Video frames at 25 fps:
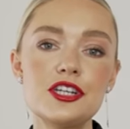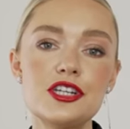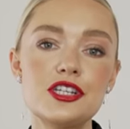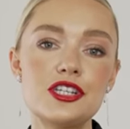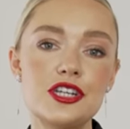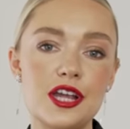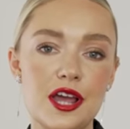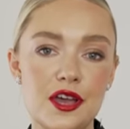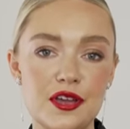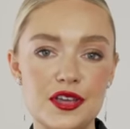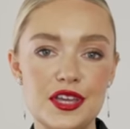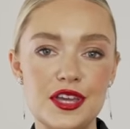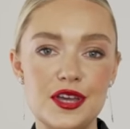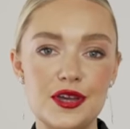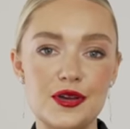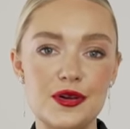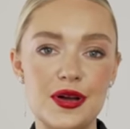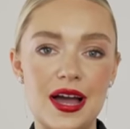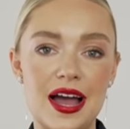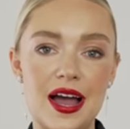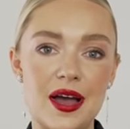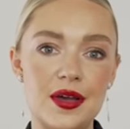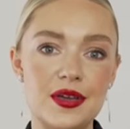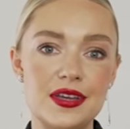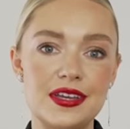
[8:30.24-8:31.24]
to show you
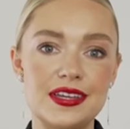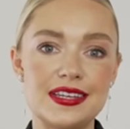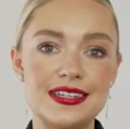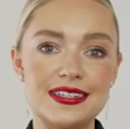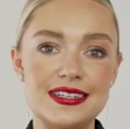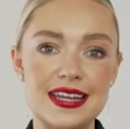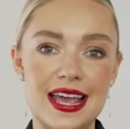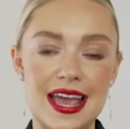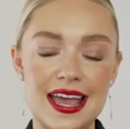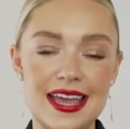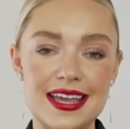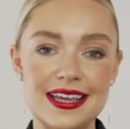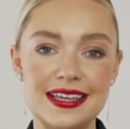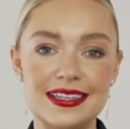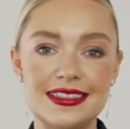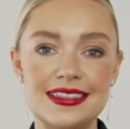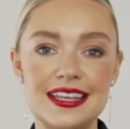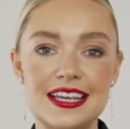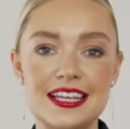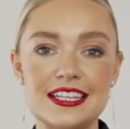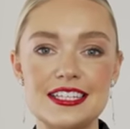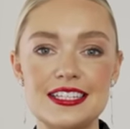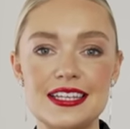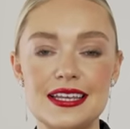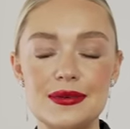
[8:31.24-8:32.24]
how you can take
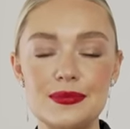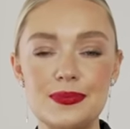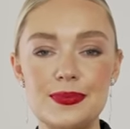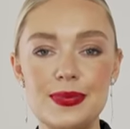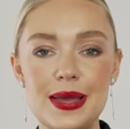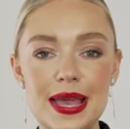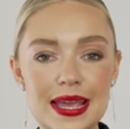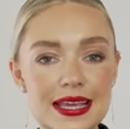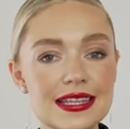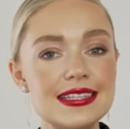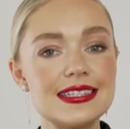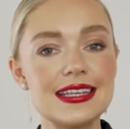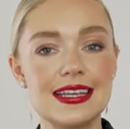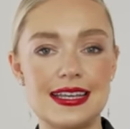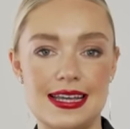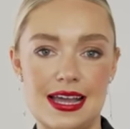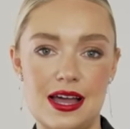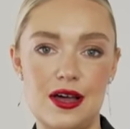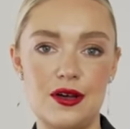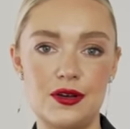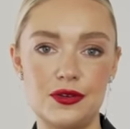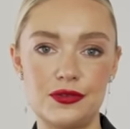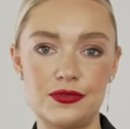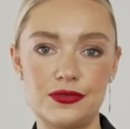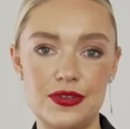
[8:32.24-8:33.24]
this basic
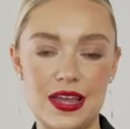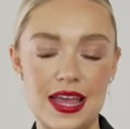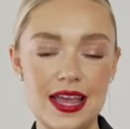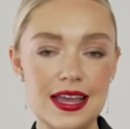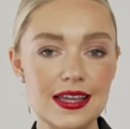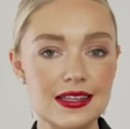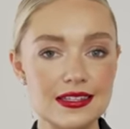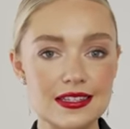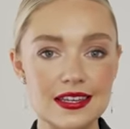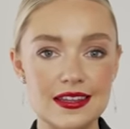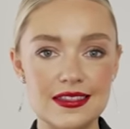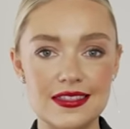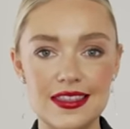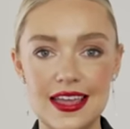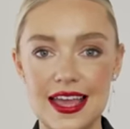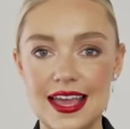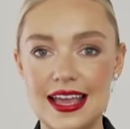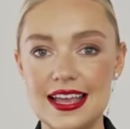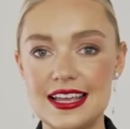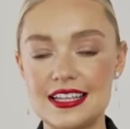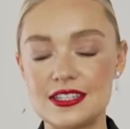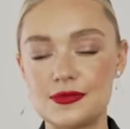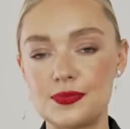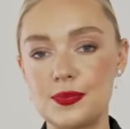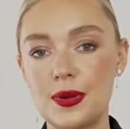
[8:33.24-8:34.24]
outfit
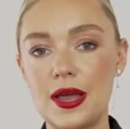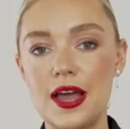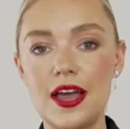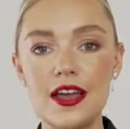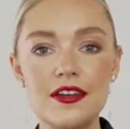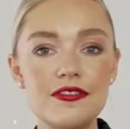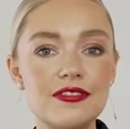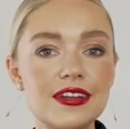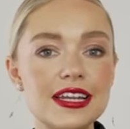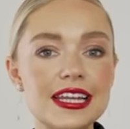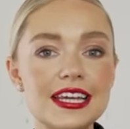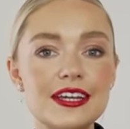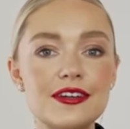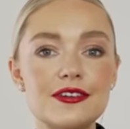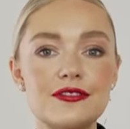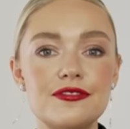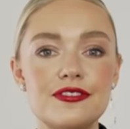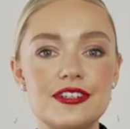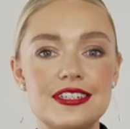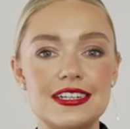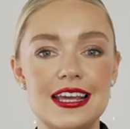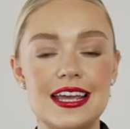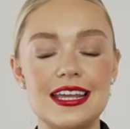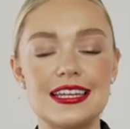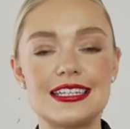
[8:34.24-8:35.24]
that is perfectly good
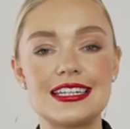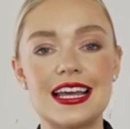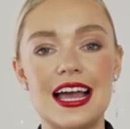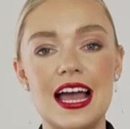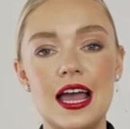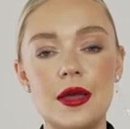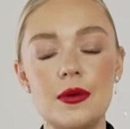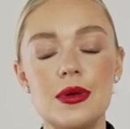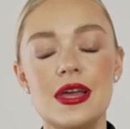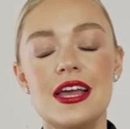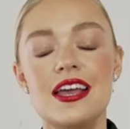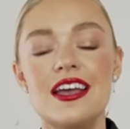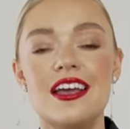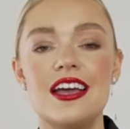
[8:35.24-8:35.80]
for daytime